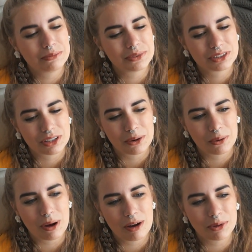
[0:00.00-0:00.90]

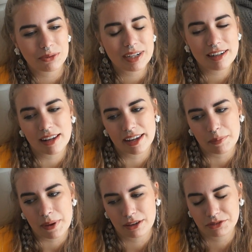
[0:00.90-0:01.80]
So I would really like a
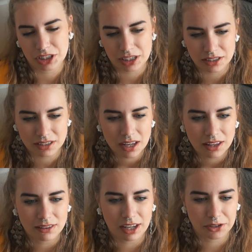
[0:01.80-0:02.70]
pair of jeans
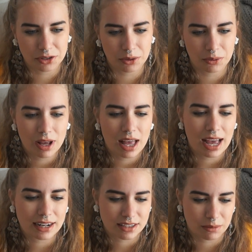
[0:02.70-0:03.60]
that, you know,
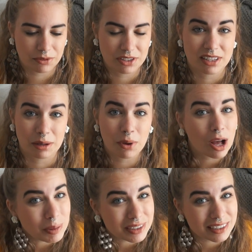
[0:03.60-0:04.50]
had some of the same
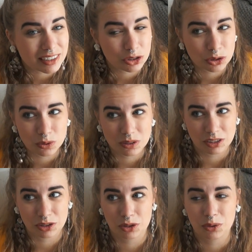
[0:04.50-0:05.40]
purposes as shorts
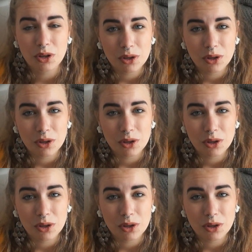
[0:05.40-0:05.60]
and, you know,